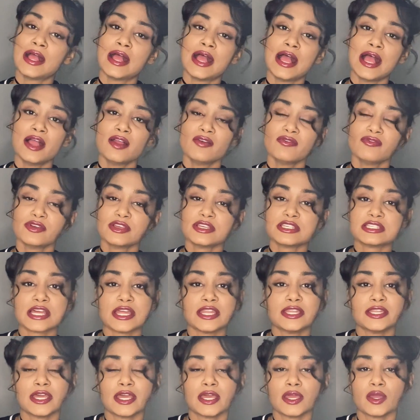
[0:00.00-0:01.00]
every
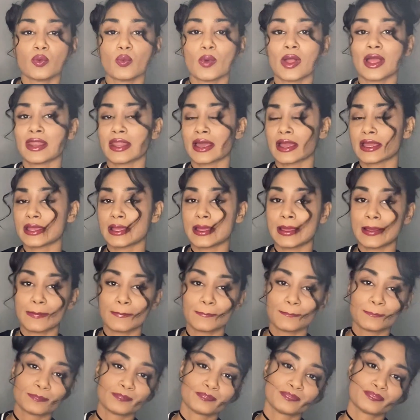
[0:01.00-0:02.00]
Sunday when I
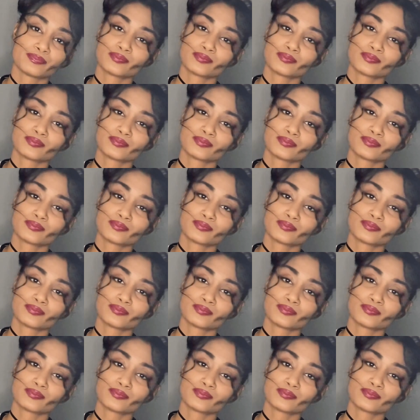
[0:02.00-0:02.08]
am,